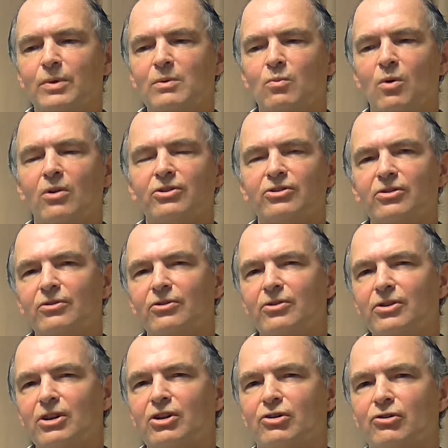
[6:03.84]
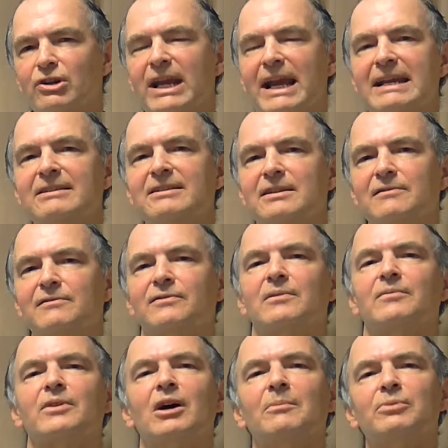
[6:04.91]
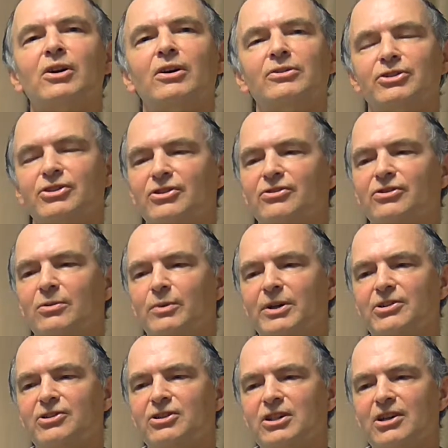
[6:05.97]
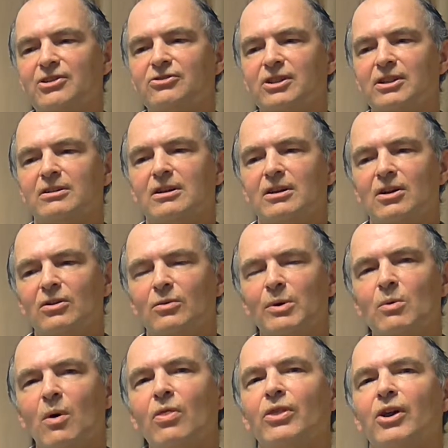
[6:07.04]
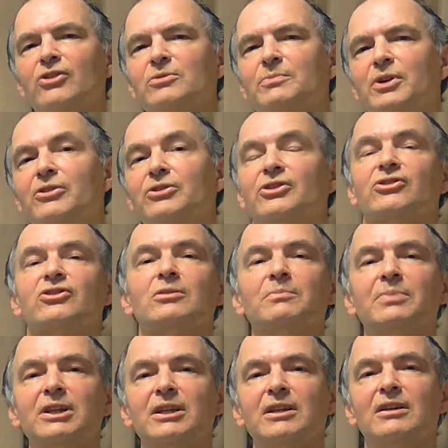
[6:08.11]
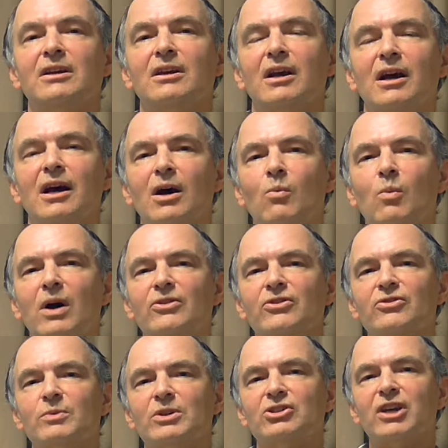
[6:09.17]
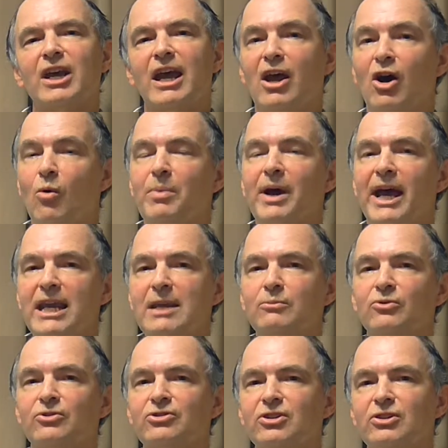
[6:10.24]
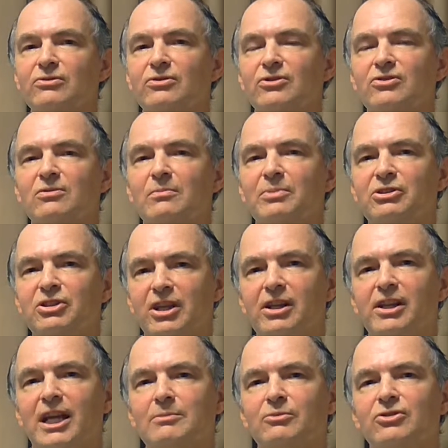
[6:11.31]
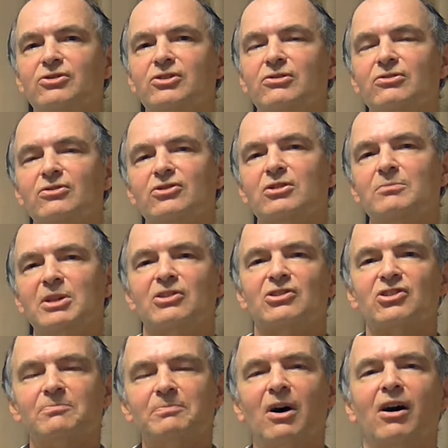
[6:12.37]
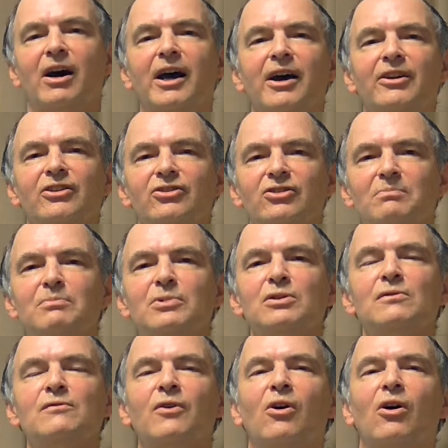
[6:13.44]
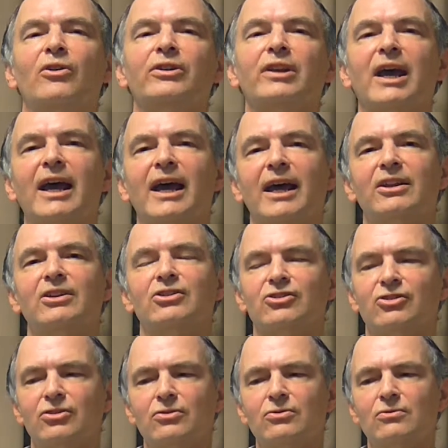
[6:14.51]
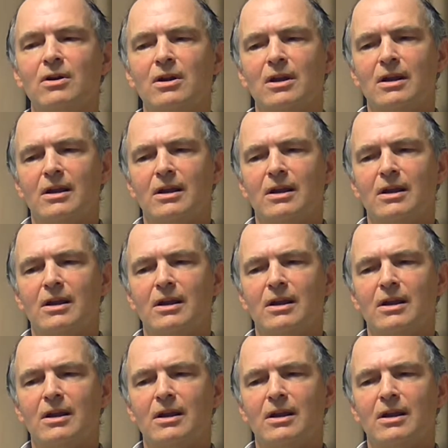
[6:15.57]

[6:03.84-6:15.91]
we want, through the creative approaches that we're suggesting, we want those approaches to be ones which help able students, particularly able students, to be inspired and to move on and to